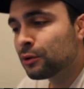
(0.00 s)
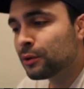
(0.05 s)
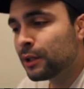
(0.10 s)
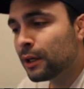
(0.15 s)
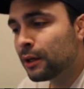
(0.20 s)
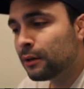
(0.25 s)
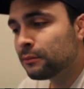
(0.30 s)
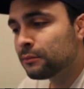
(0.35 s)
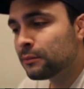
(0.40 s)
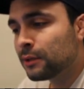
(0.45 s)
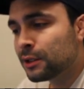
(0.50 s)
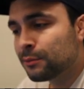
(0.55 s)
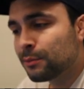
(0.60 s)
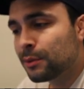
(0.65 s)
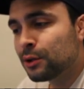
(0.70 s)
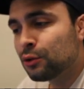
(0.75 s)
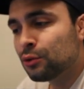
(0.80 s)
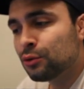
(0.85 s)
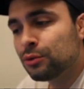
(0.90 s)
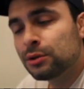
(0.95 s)
that has been
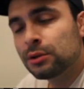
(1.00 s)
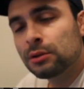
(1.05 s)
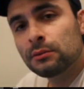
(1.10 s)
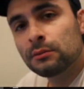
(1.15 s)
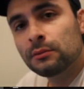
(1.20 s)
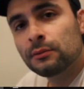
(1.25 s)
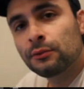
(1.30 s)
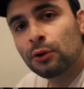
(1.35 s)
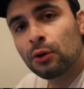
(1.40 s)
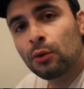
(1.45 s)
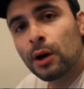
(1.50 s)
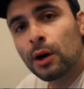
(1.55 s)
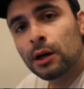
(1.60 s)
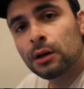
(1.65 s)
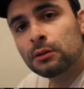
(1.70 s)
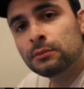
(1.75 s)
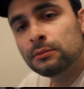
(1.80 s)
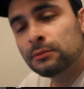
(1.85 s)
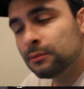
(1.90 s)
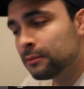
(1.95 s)
used for a
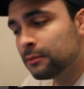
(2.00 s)
while,